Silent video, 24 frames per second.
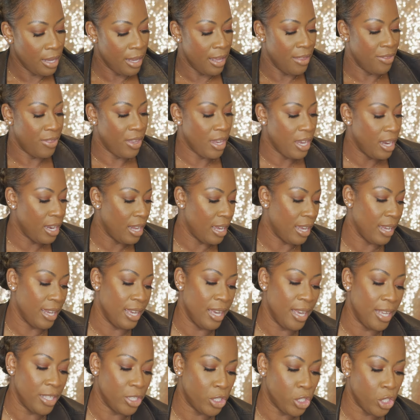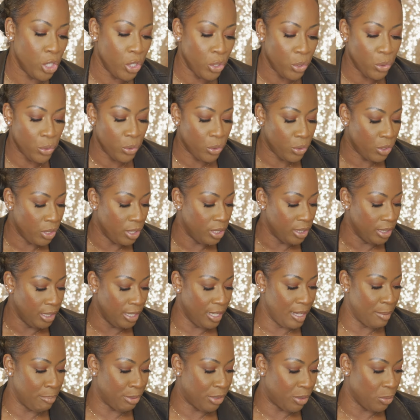And then I got 2
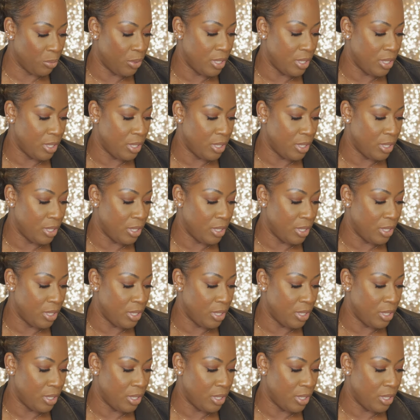lips.